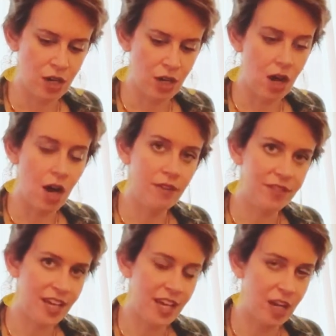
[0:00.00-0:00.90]
off
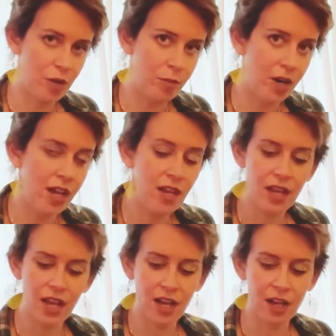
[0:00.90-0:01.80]
camera.
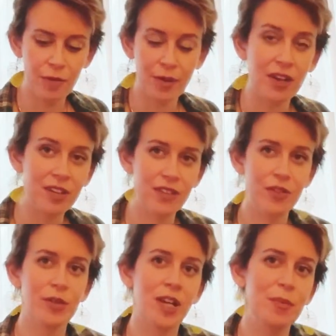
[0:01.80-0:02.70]
I'll give
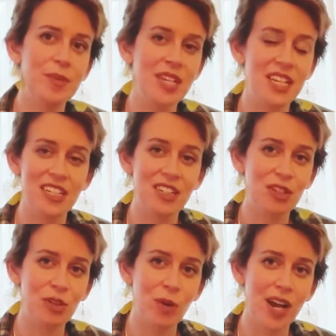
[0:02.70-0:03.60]
you an update in a
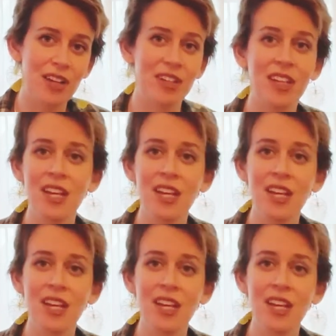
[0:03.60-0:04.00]
little while.